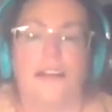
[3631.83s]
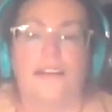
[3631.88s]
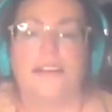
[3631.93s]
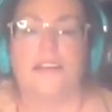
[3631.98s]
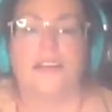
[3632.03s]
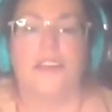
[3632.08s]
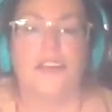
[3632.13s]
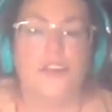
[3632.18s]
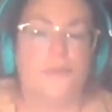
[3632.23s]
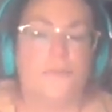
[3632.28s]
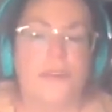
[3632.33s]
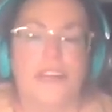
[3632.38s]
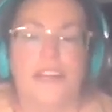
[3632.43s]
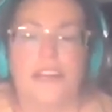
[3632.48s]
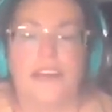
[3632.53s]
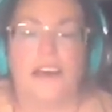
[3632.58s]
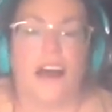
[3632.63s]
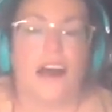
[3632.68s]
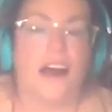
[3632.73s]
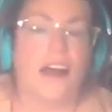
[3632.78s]

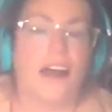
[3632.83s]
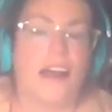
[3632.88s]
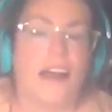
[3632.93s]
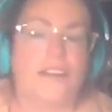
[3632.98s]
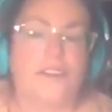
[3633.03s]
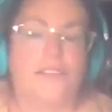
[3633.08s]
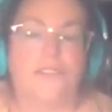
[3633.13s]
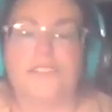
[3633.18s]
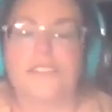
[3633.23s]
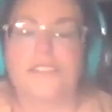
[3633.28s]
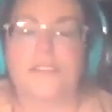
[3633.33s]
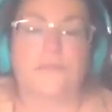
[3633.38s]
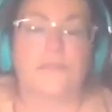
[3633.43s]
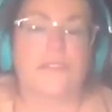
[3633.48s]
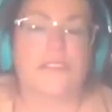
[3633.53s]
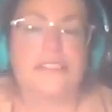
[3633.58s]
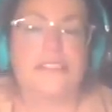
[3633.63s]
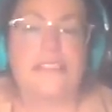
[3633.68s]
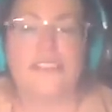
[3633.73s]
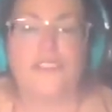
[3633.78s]
humankind or some
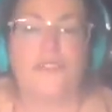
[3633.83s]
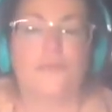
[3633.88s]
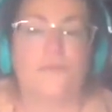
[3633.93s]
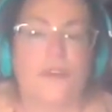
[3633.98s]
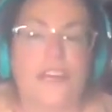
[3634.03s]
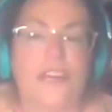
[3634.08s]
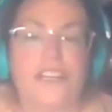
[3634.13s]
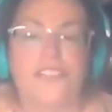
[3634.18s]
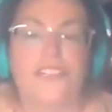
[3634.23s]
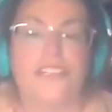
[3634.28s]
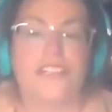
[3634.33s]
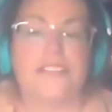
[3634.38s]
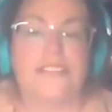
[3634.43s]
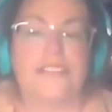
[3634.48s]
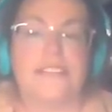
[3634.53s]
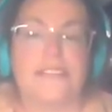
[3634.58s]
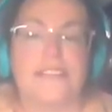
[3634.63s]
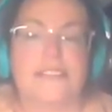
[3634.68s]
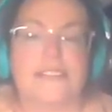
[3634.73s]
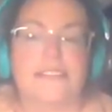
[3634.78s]

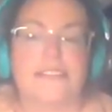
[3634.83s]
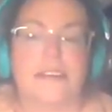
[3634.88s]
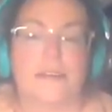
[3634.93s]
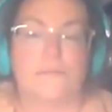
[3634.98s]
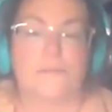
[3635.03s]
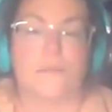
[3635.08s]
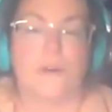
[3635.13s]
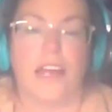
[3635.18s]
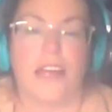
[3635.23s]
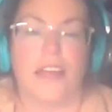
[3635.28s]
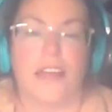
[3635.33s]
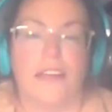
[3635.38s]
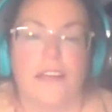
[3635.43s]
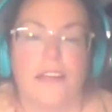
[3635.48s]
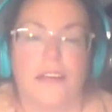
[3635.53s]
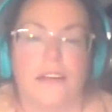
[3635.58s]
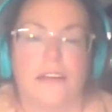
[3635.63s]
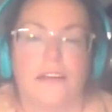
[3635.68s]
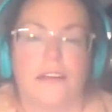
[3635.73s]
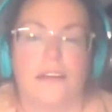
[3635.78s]
situations in some way.
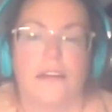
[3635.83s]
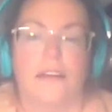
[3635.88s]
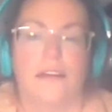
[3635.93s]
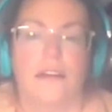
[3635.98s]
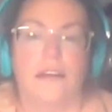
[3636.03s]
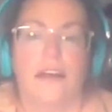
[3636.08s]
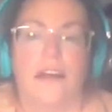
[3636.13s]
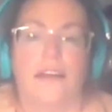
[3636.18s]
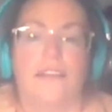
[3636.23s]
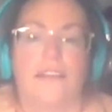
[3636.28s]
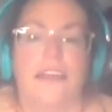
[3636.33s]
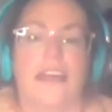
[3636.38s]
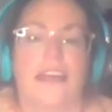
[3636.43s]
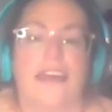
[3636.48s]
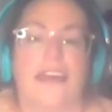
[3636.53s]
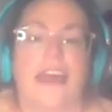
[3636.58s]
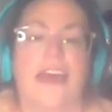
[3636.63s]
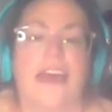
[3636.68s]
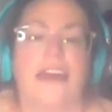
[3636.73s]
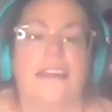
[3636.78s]
They
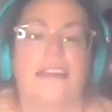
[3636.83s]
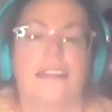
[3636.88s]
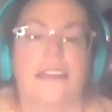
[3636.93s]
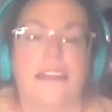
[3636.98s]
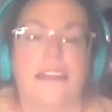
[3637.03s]
can